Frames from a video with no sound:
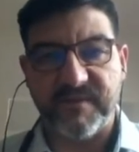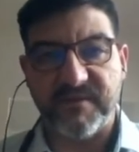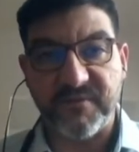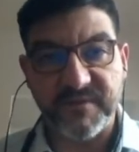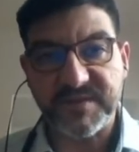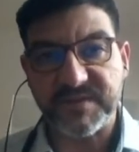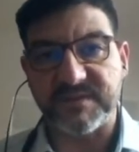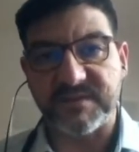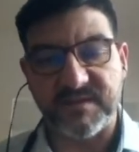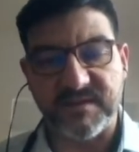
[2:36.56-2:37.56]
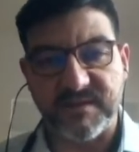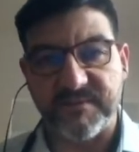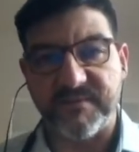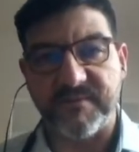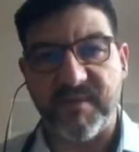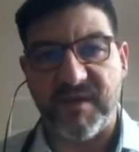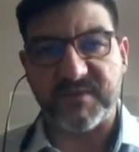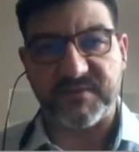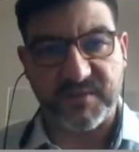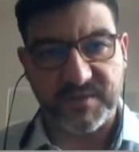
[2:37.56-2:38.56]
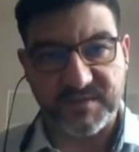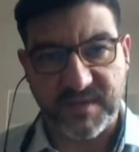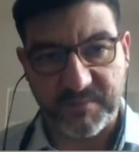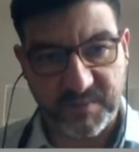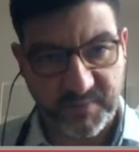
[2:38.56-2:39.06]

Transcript: efficient method for the sample